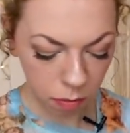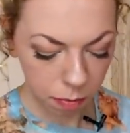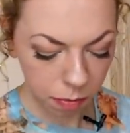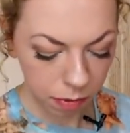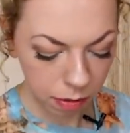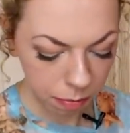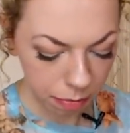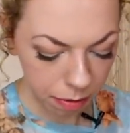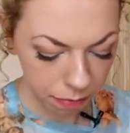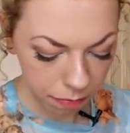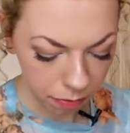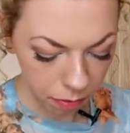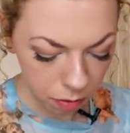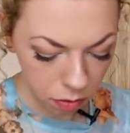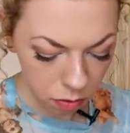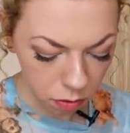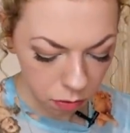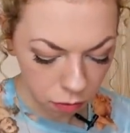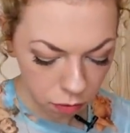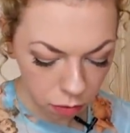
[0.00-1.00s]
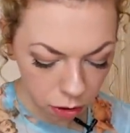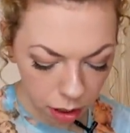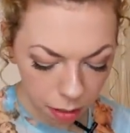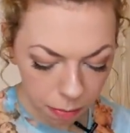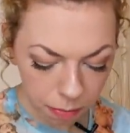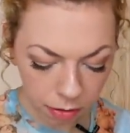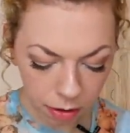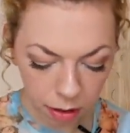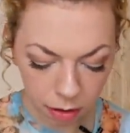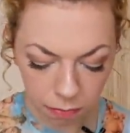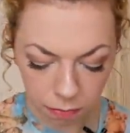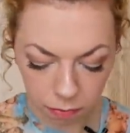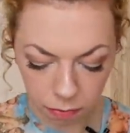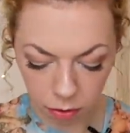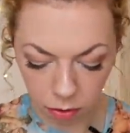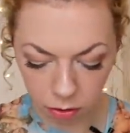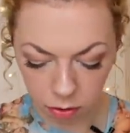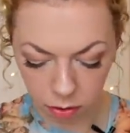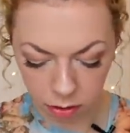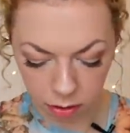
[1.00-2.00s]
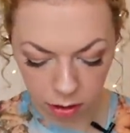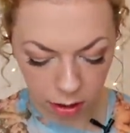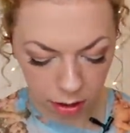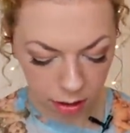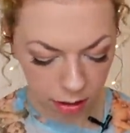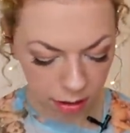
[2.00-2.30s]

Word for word: Oops, and my phone just dropped on the floor.